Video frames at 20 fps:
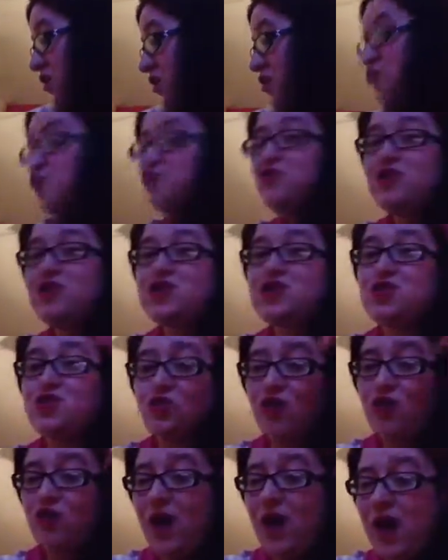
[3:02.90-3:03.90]

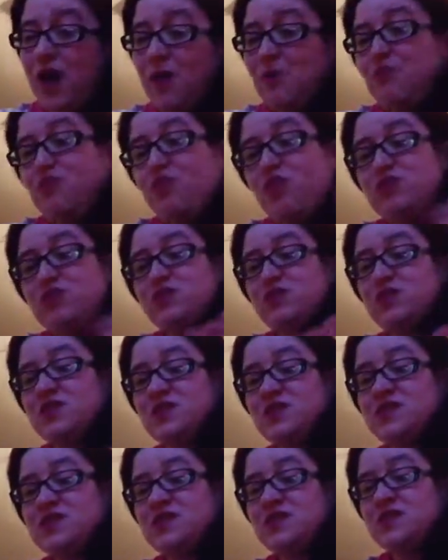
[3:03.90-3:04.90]
Drugstore
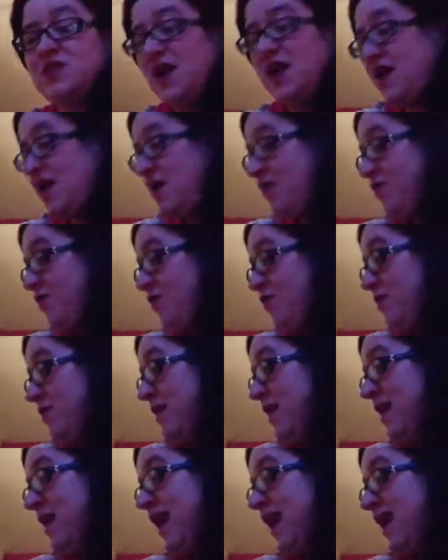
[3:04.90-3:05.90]
products for
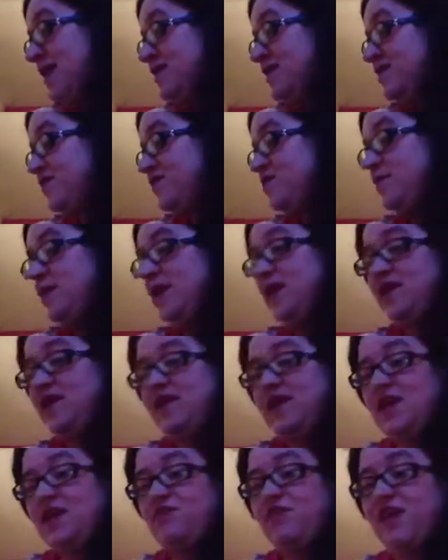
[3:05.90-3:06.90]
me has to be
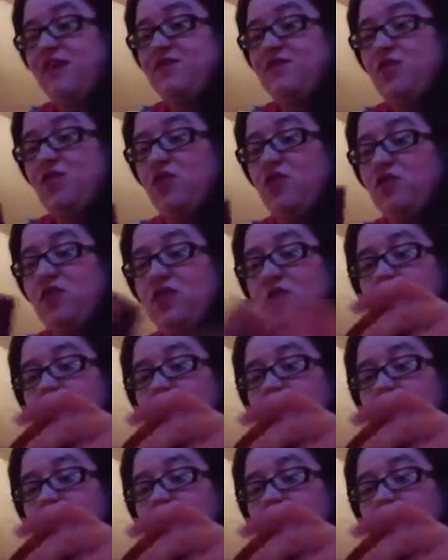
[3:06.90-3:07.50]
the Revlon